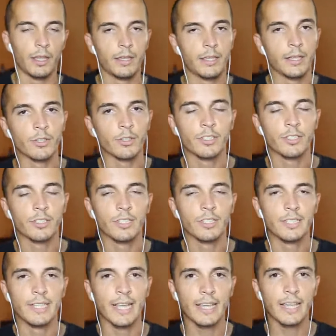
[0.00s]
There is
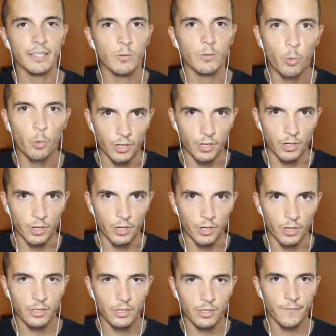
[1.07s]
nothing worse
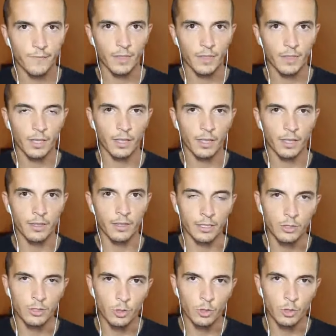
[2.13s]
than
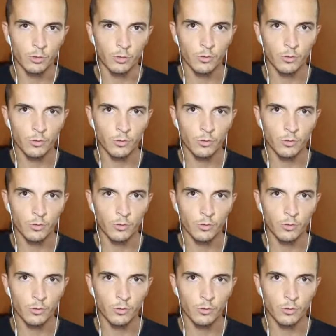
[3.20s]
two